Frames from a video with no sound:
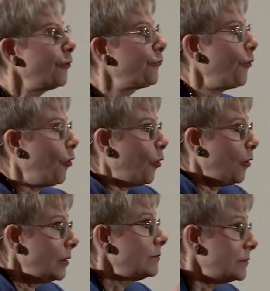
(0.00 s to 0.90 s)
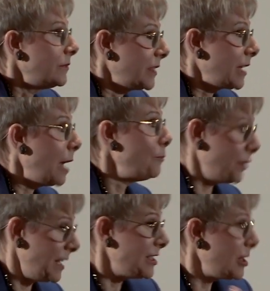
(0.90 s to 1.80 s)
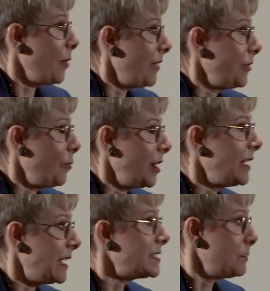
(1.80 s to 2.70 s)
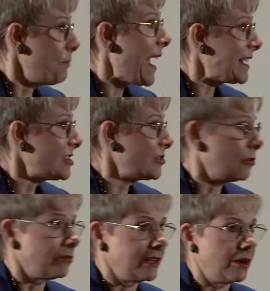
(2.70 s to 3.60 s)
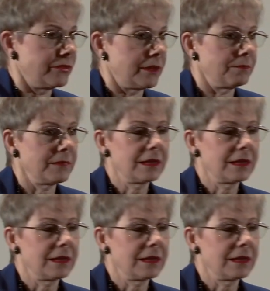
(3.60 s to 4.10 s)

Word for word: for the company so everyone gets a backstory on them.